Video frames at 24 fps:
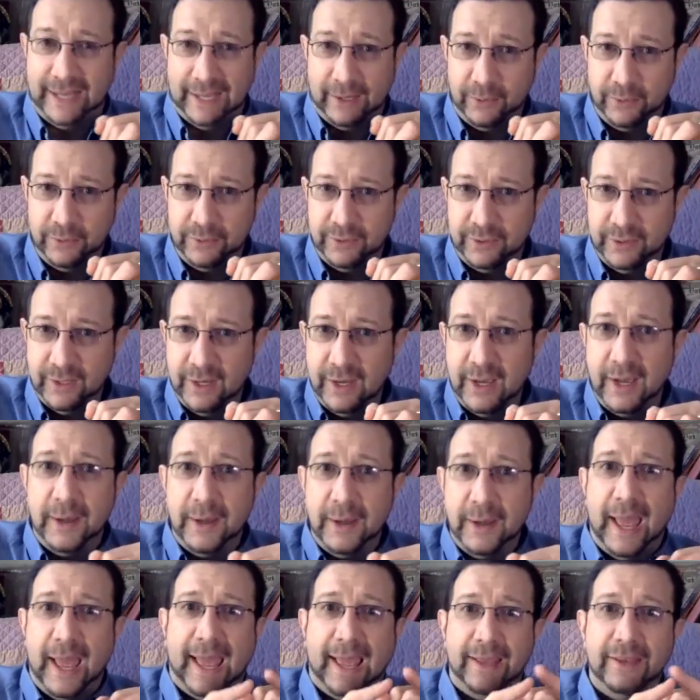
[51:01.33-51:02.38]
sound.
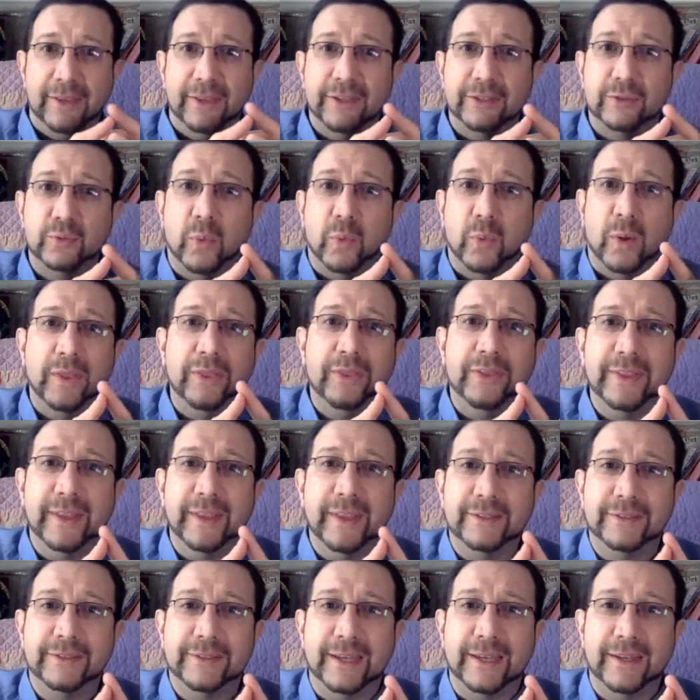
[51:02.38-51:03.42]
And this one thing that
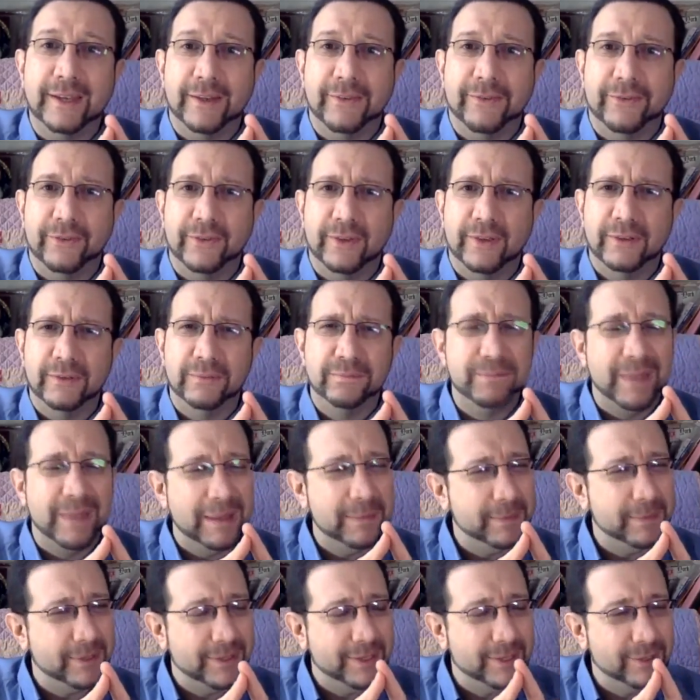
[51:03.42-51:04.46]
he said
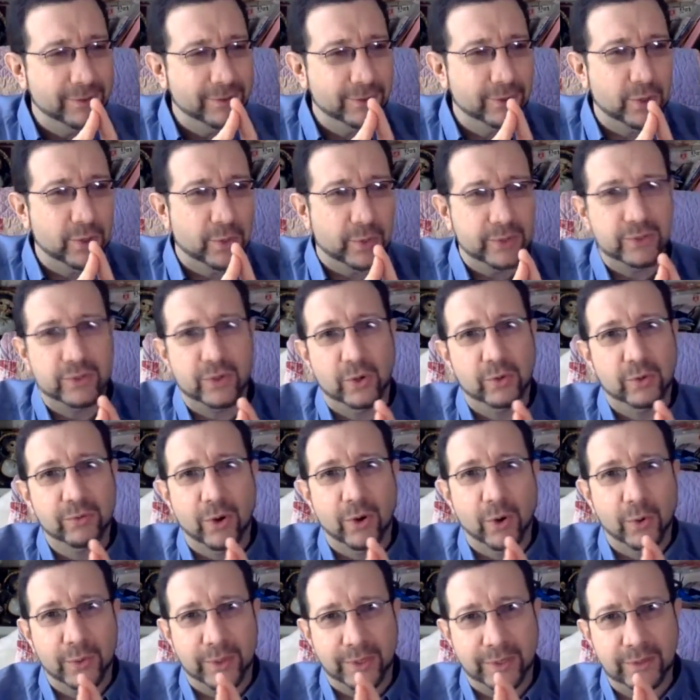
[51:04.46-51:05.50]
maybe a year ago on Joe
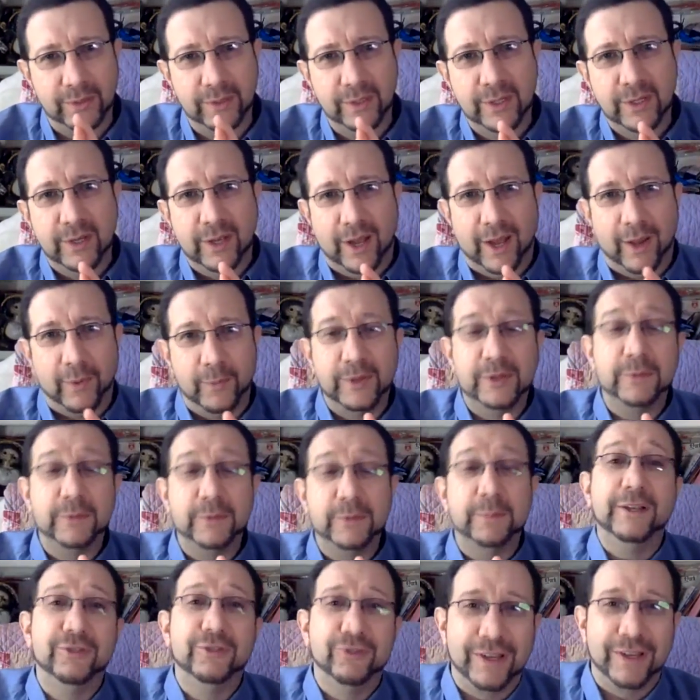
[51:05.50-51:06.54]
Rogan, we should
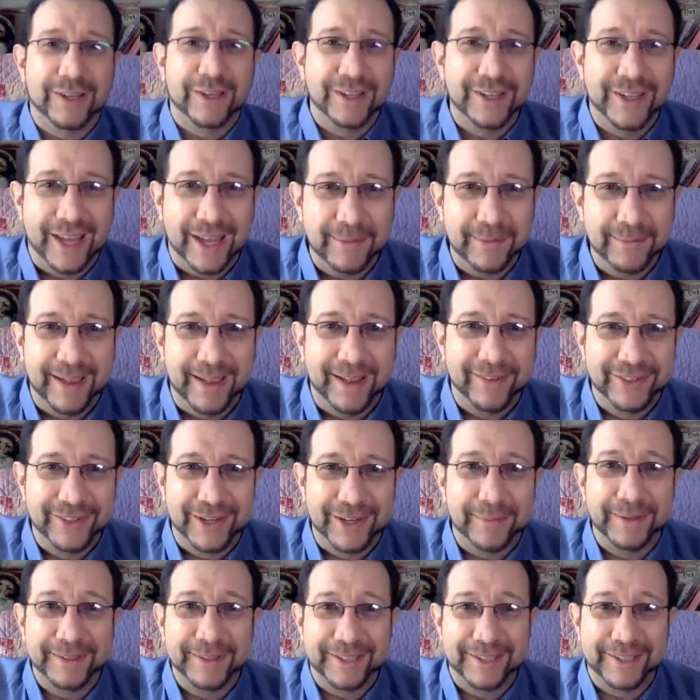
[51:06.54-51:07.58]
play a drinking game every
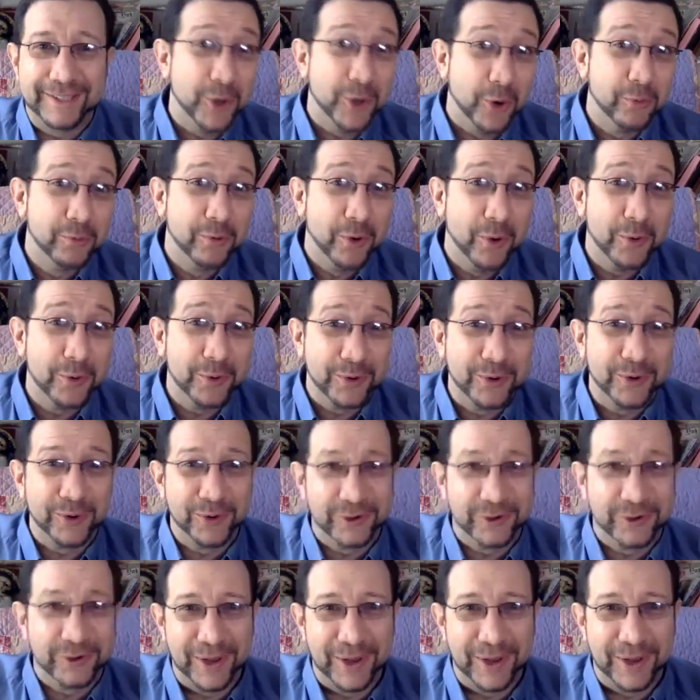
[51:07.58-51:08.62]
time I say Joe Rogan
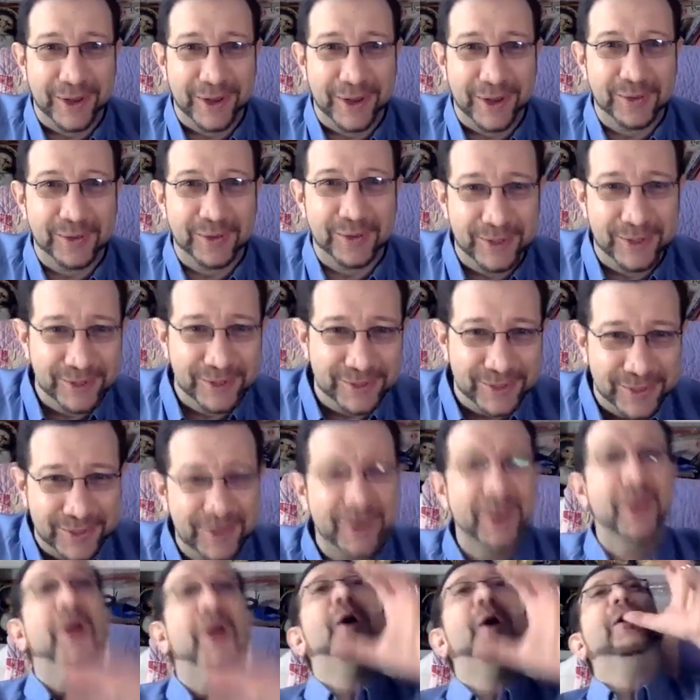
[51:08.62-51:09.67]
or Jordan
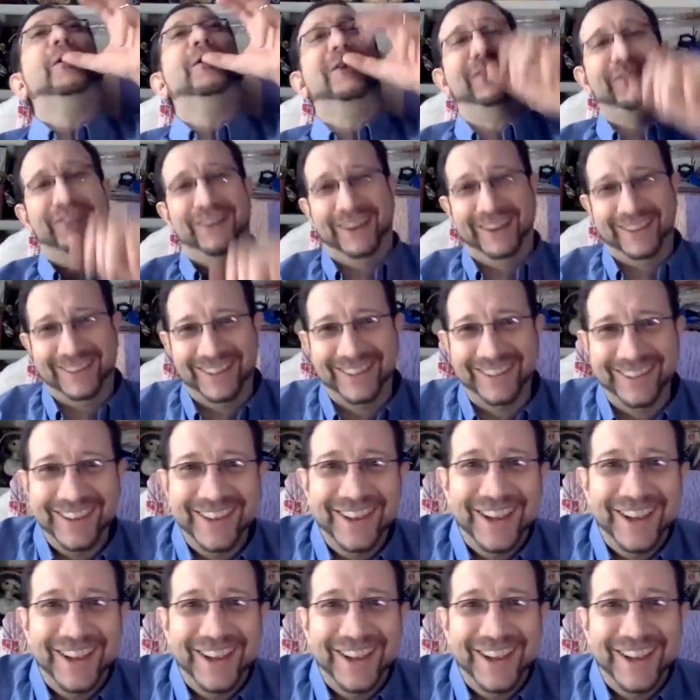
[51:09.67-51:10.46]
Peterson. All right.